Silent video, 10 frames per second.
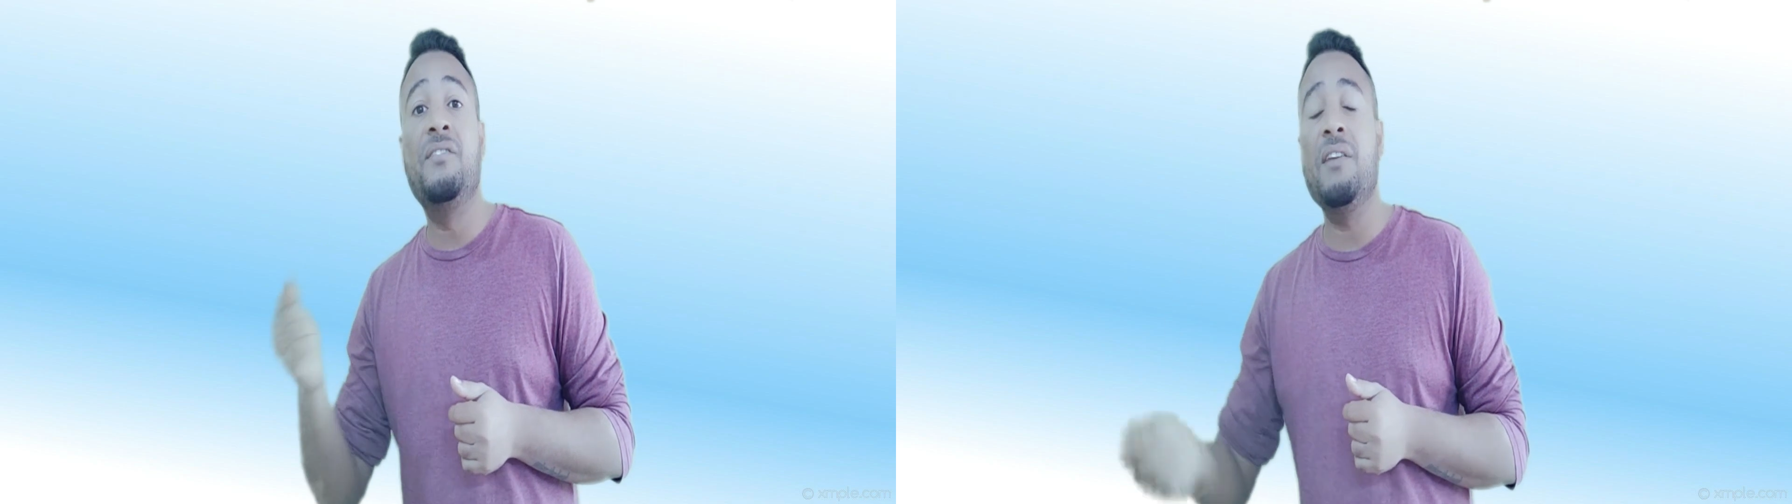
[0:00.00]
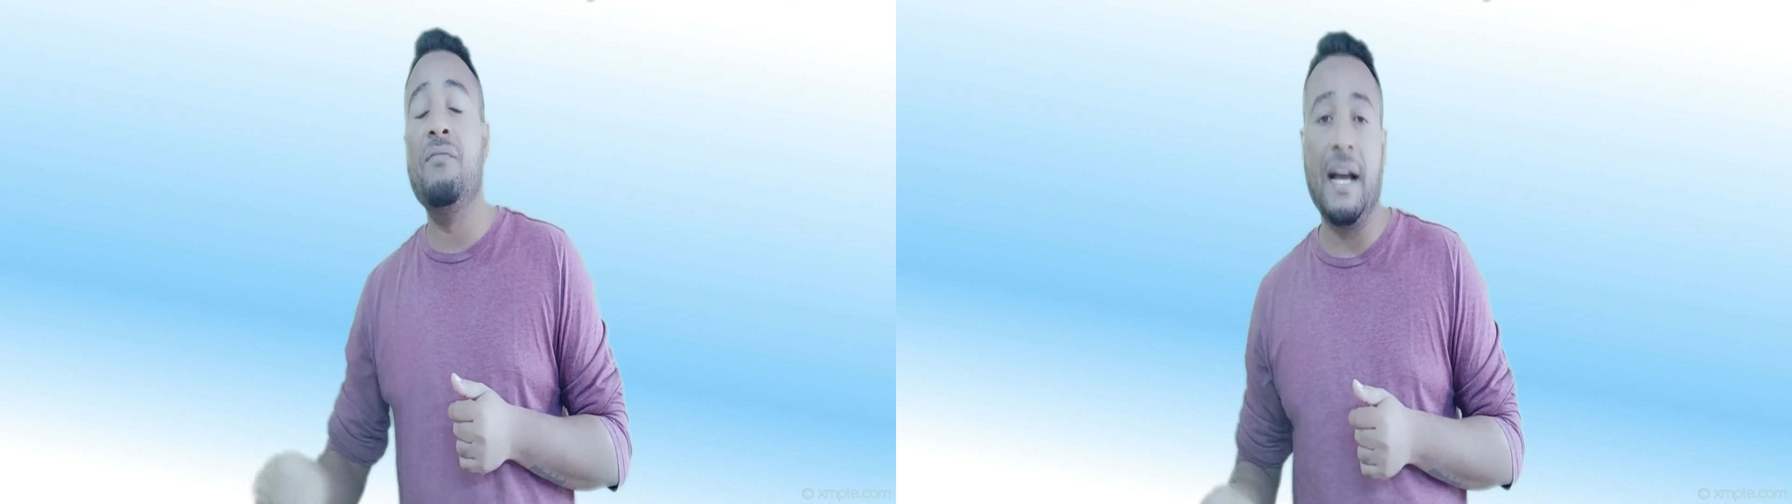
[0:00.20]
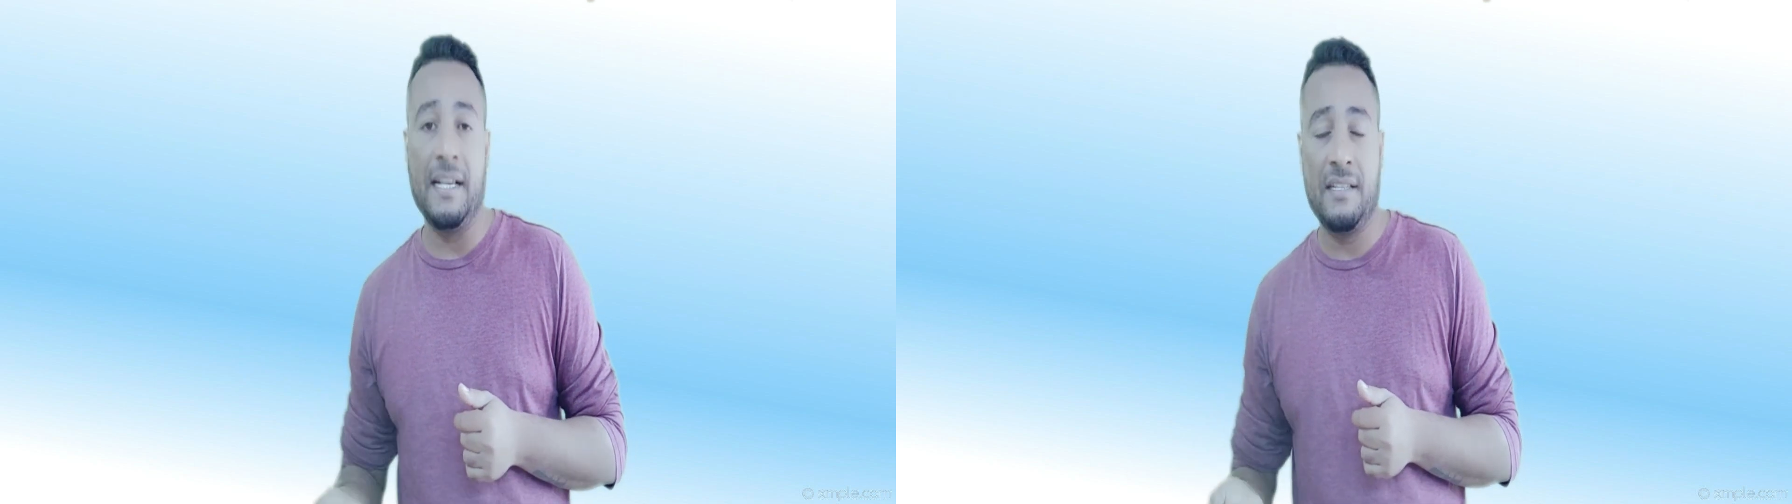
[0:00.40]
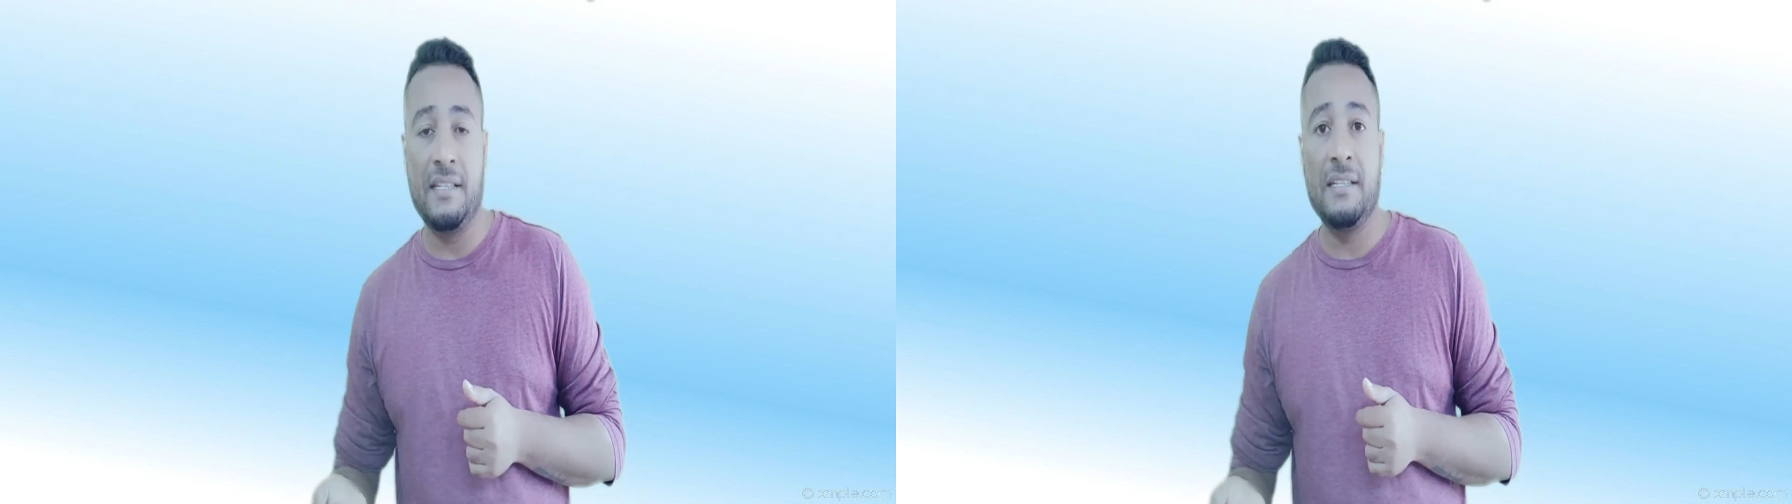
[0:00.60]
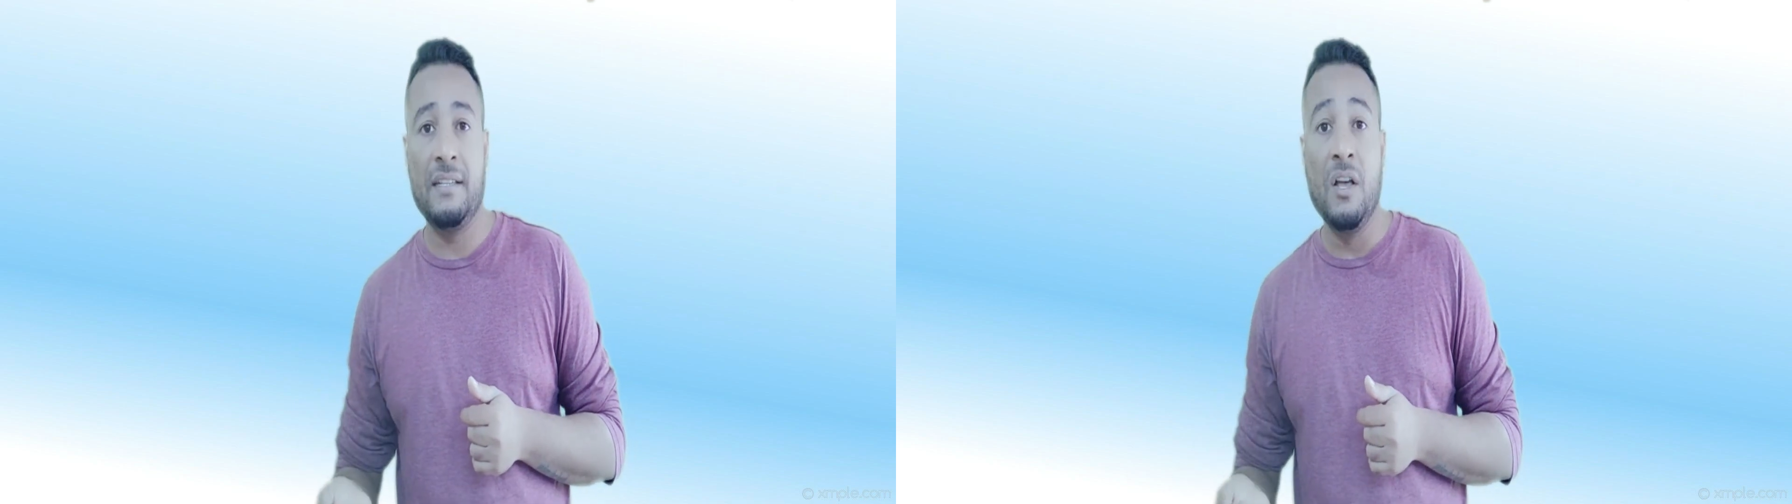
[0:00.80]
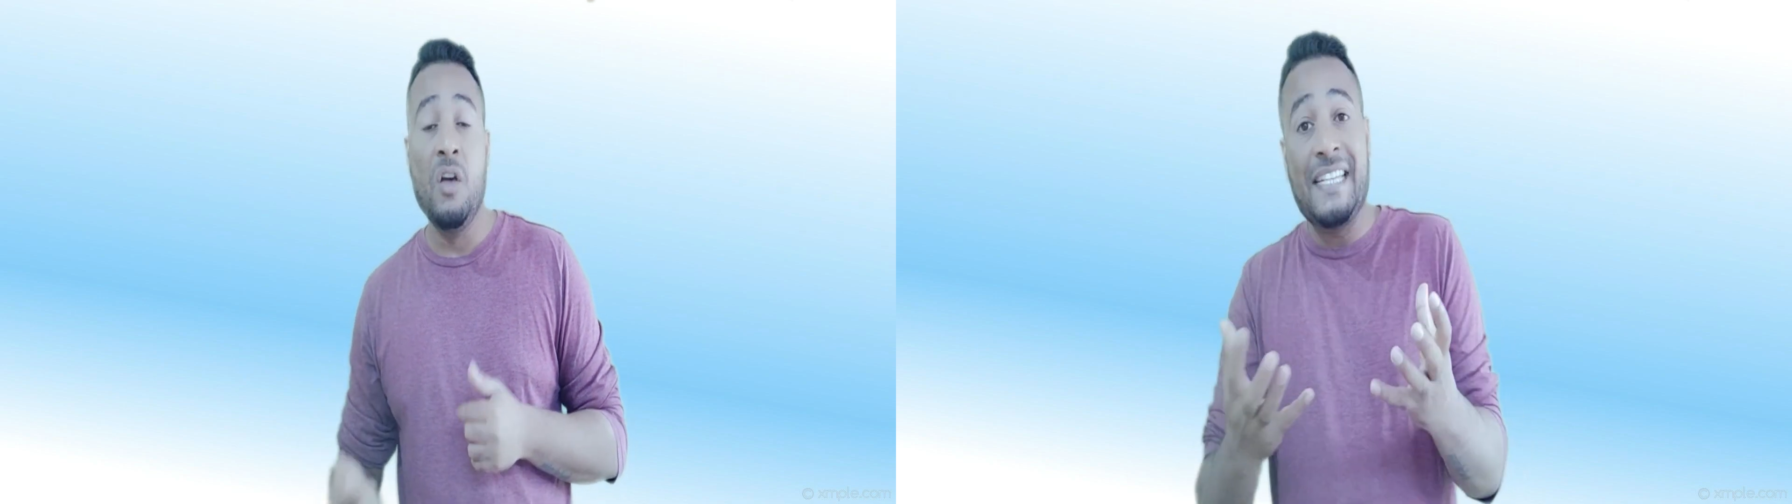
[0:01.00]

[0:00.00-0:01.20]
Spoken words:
country wise.